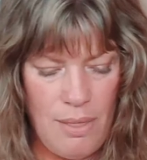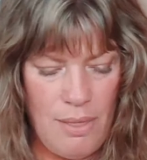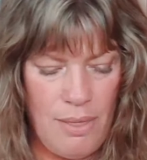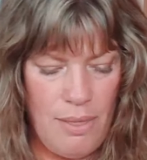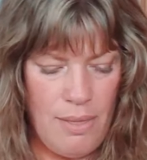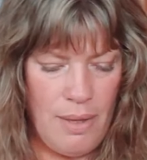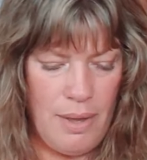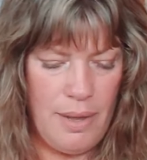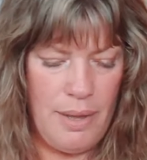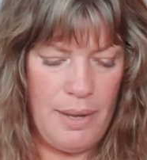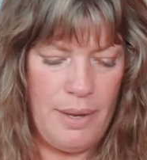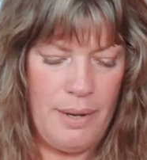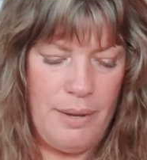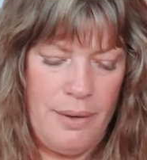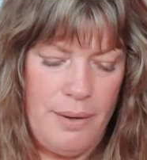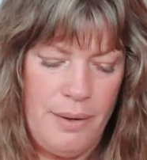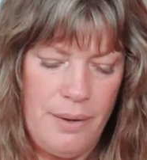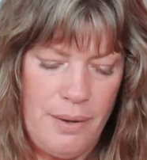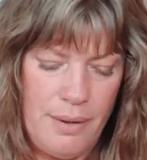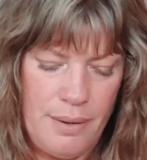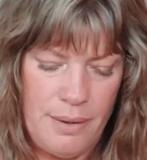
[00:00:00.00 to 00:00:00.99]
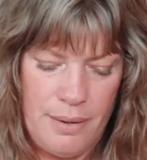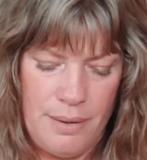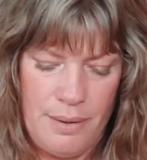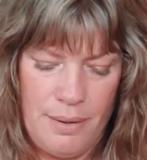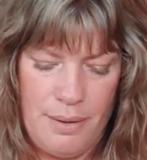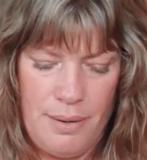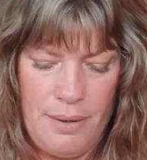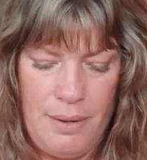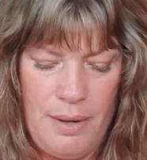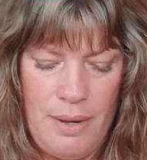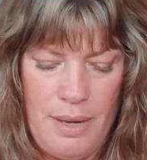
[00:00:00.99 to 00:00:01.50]
Then,
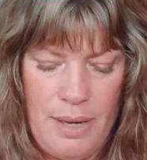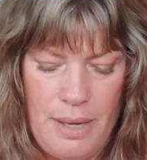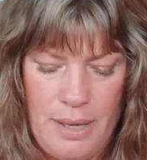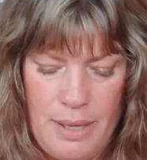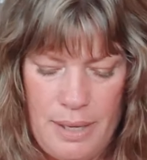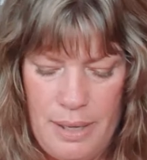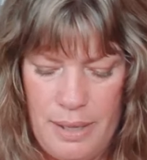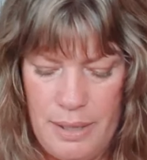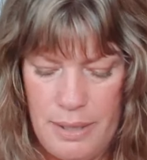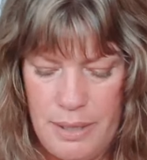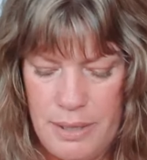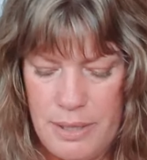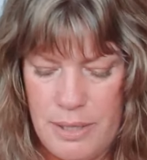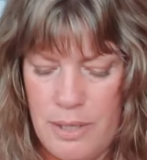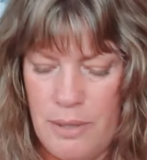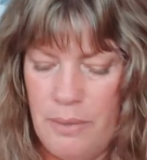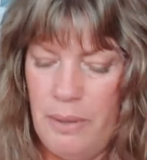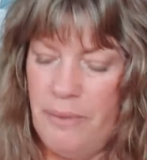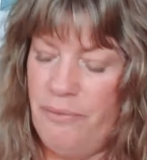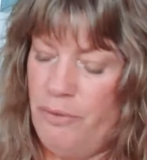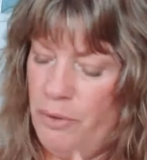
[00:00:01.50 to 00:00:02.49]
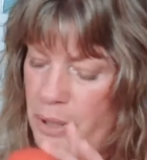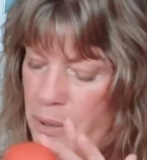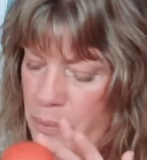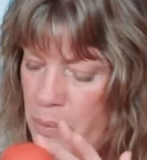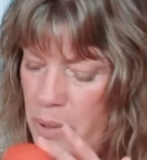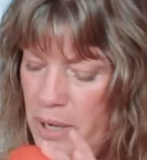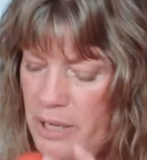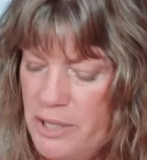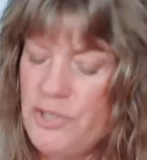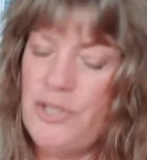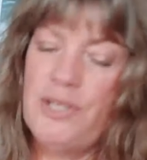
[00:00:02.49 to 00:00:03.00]
so I've already
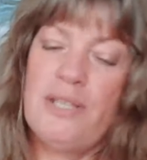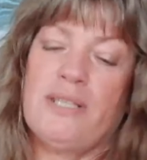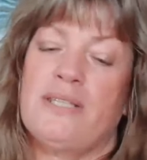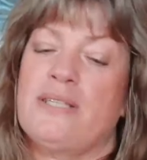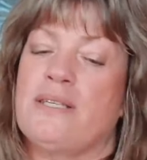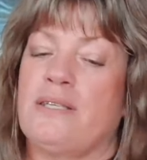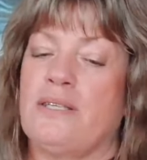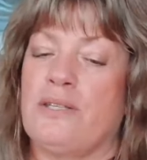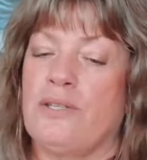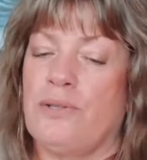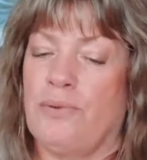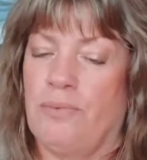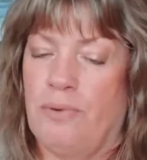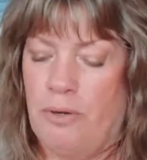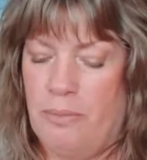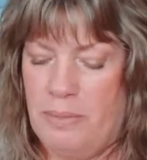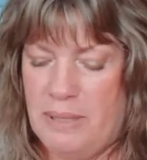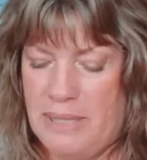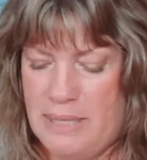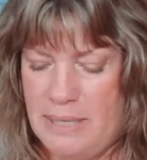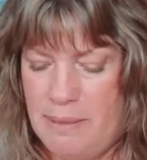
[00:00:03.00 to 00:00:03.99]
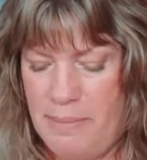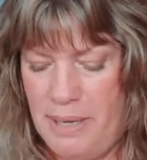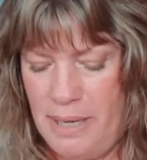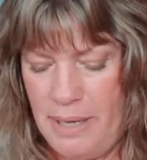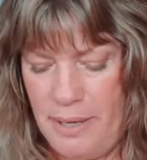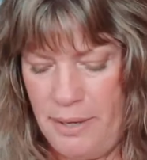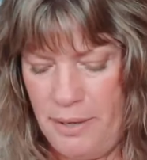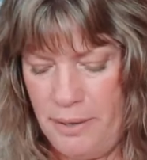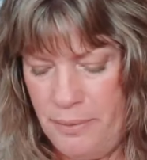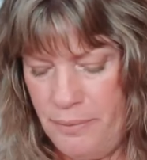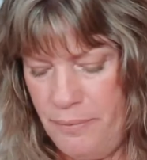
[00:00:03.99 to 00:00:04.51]
washed this. This is a Roma
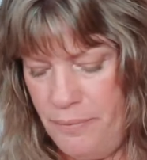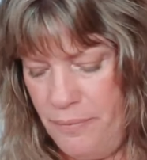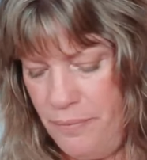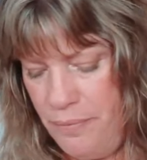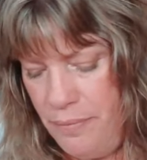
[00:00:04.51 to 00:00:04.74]
tomato.